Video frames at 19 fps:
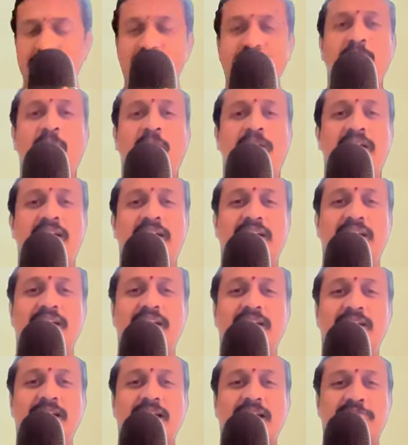We have
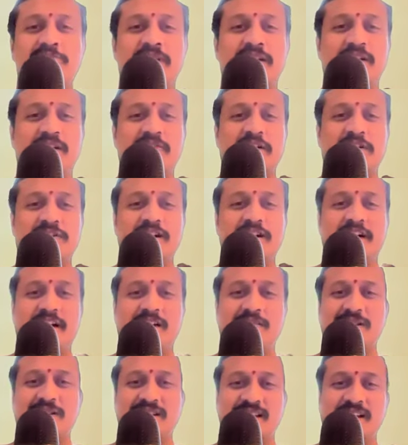already explained
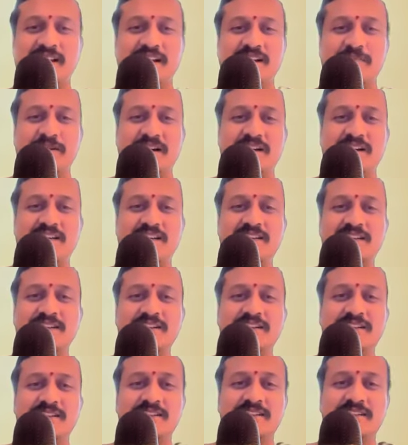Vrikshanam Pataye Namaha.
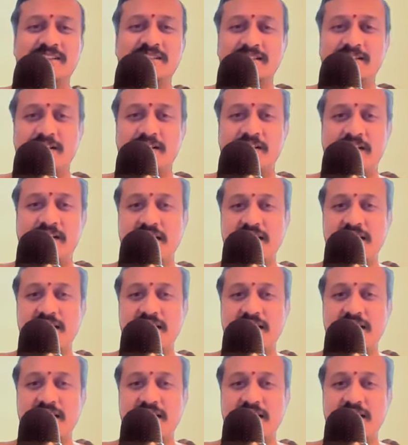So